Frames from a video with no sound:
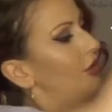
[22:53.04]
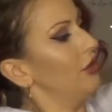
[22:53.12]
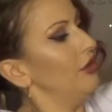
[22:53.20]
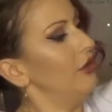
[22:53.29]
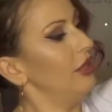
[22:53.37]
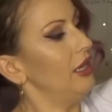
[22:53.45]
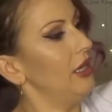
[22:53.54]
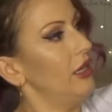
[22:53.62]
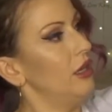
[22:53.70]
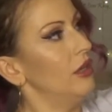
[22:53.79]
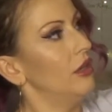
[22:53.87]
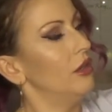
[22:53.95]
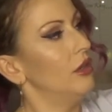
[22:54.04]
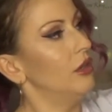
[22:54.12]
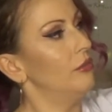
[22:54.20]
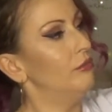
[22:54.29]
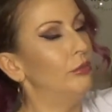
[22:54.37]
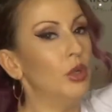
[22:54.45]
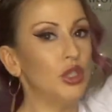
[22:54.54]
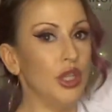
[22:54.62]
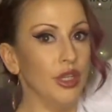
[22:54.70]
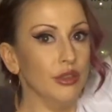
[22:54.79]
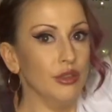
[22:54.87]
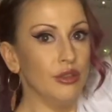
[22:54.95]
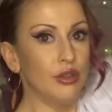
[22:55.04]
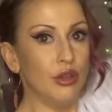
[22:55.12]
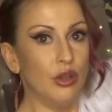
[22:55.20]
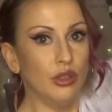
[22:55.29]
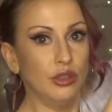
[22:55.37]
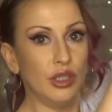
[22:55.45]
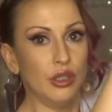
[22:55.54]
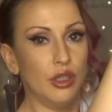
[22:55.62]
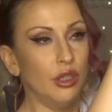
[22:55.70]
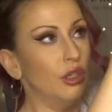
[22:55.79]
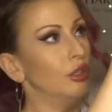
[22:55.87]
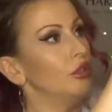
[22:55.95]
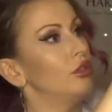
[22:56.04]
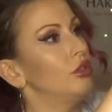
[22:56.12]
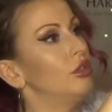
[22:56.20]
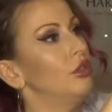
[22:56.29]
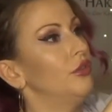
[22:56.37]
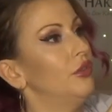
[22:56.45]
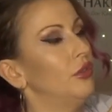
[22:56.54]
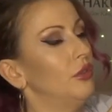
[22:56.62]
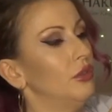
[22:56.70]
that the buttons only go sort of,